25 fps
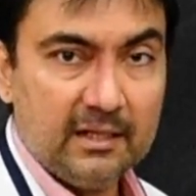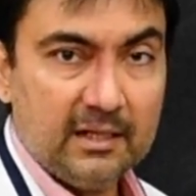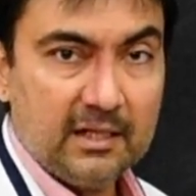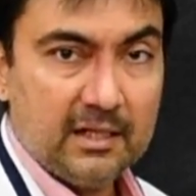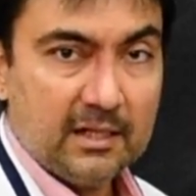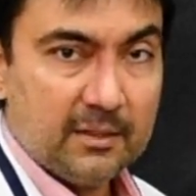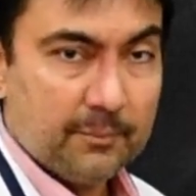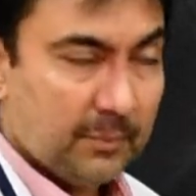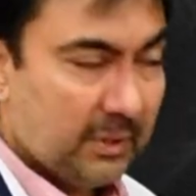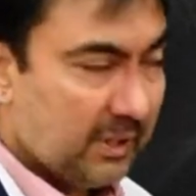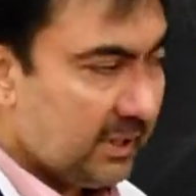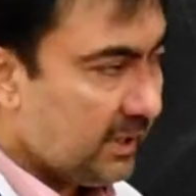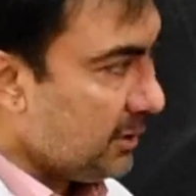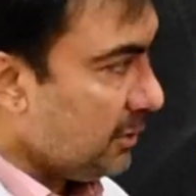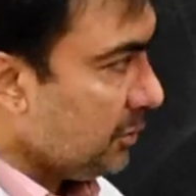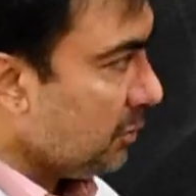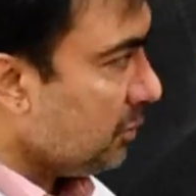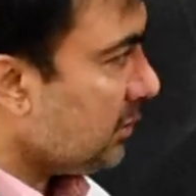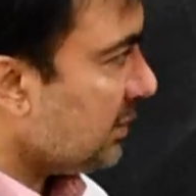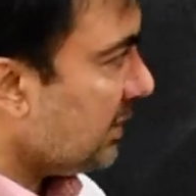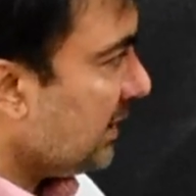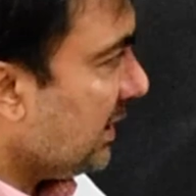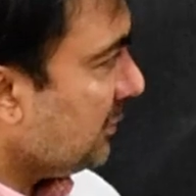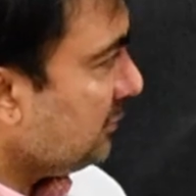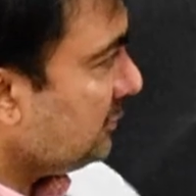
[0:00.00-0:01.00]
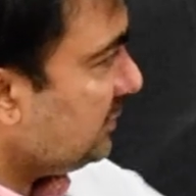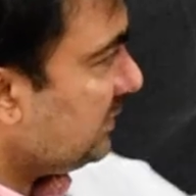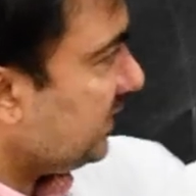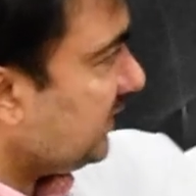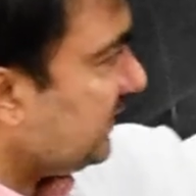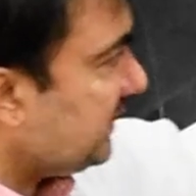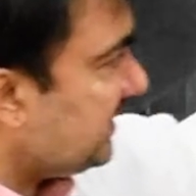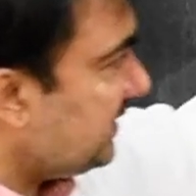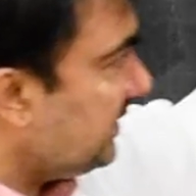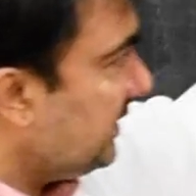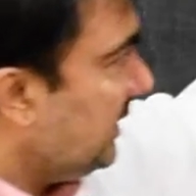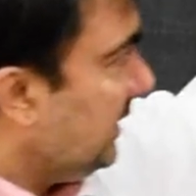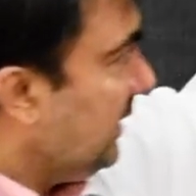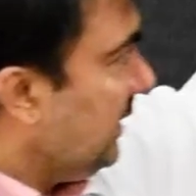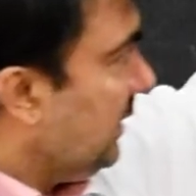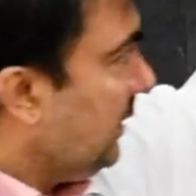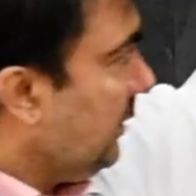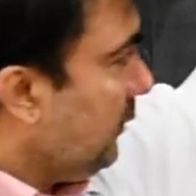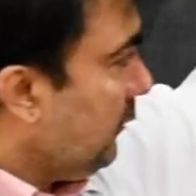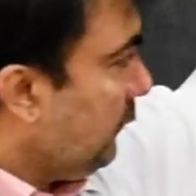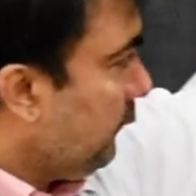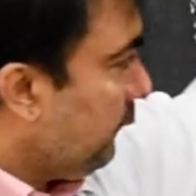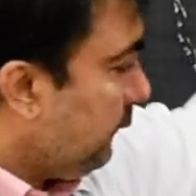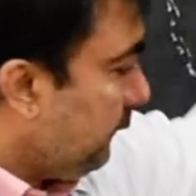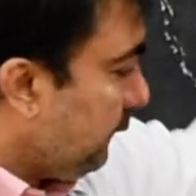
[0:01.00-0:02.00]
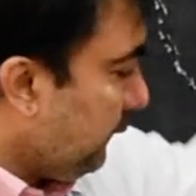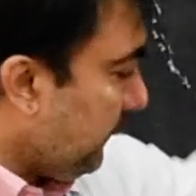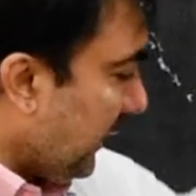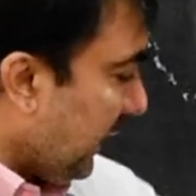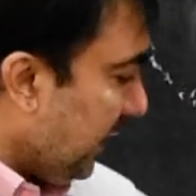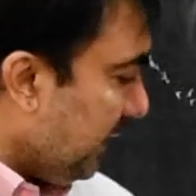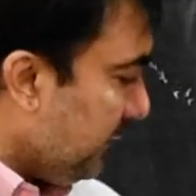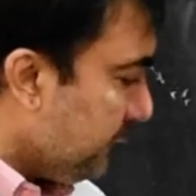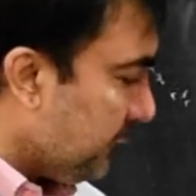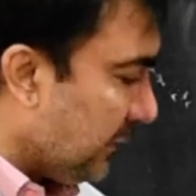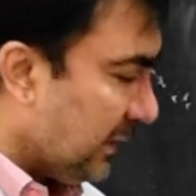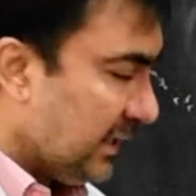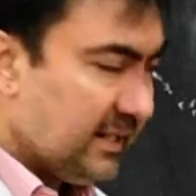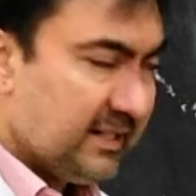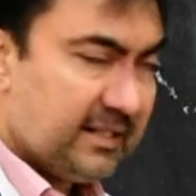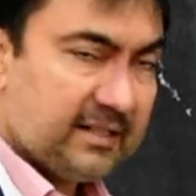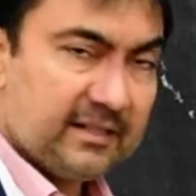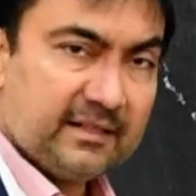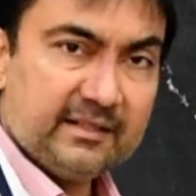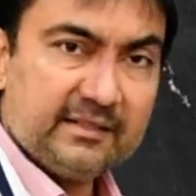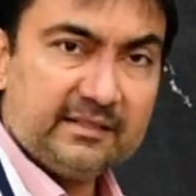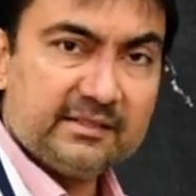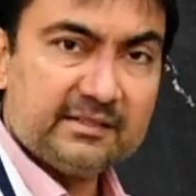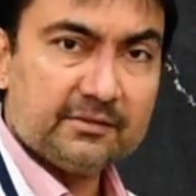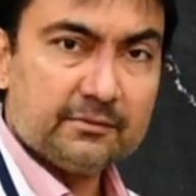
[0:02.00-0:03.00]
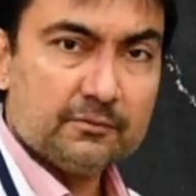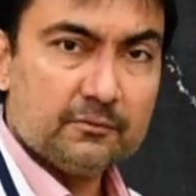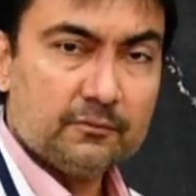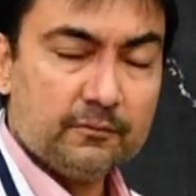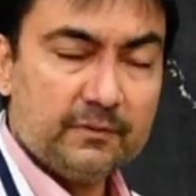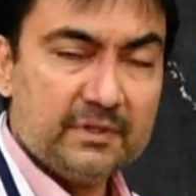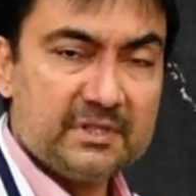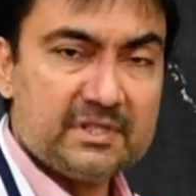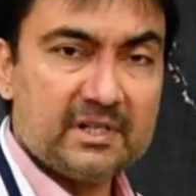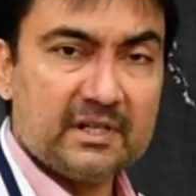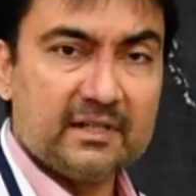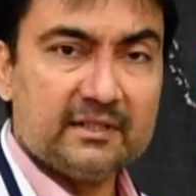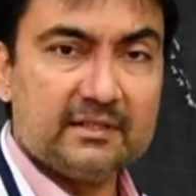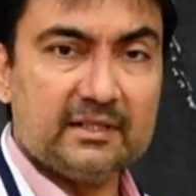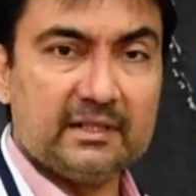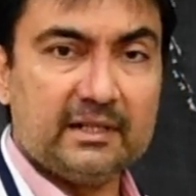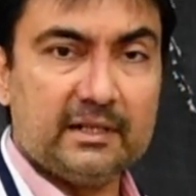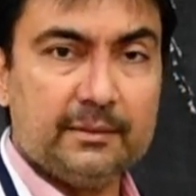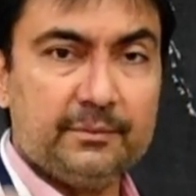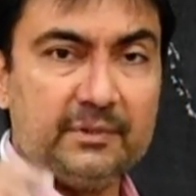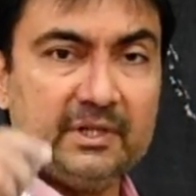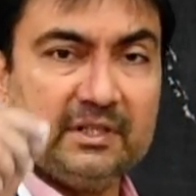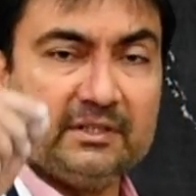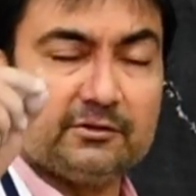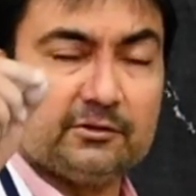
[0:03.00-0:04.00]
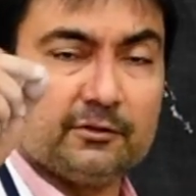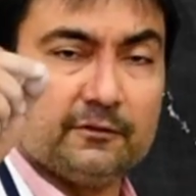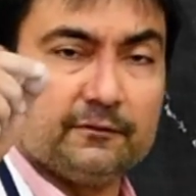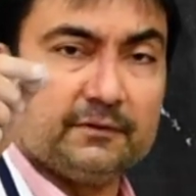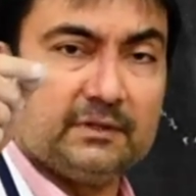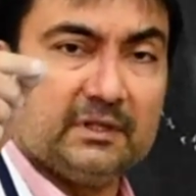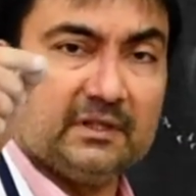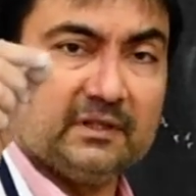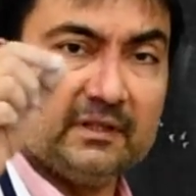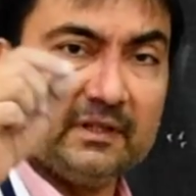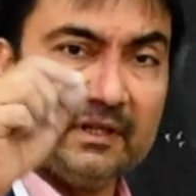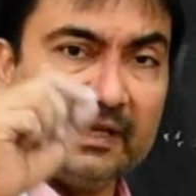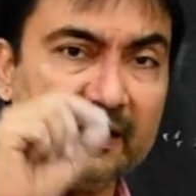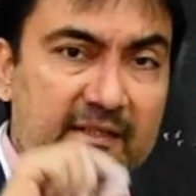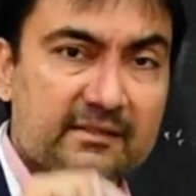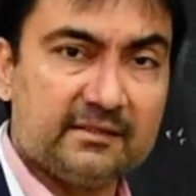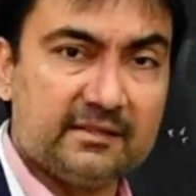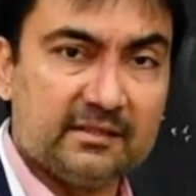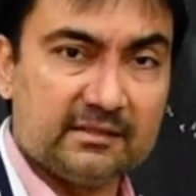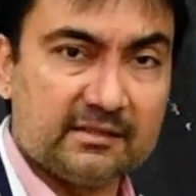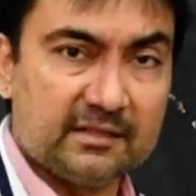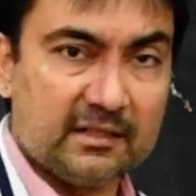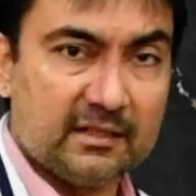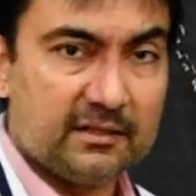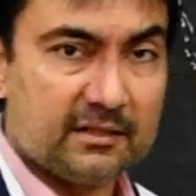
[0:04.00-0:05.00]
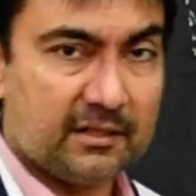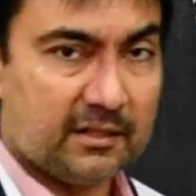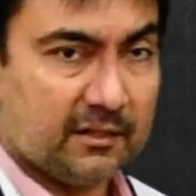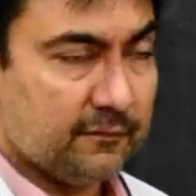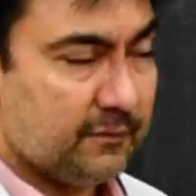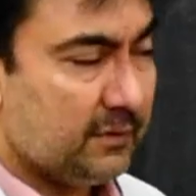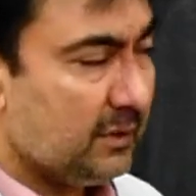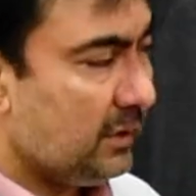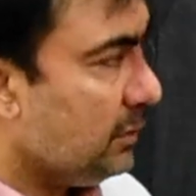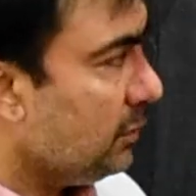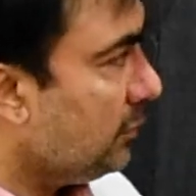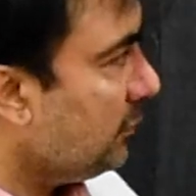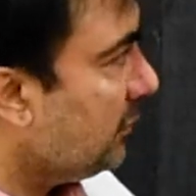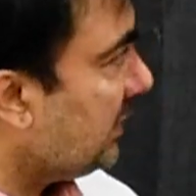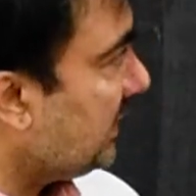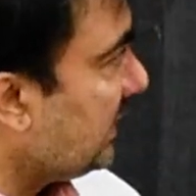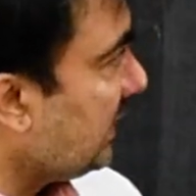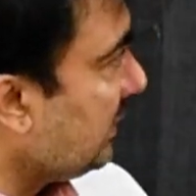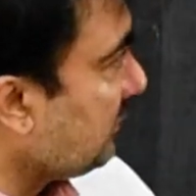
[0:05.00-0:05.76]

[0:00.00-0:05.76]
But note down these 5 arteries which are the remnants of the axis artery of the lower down,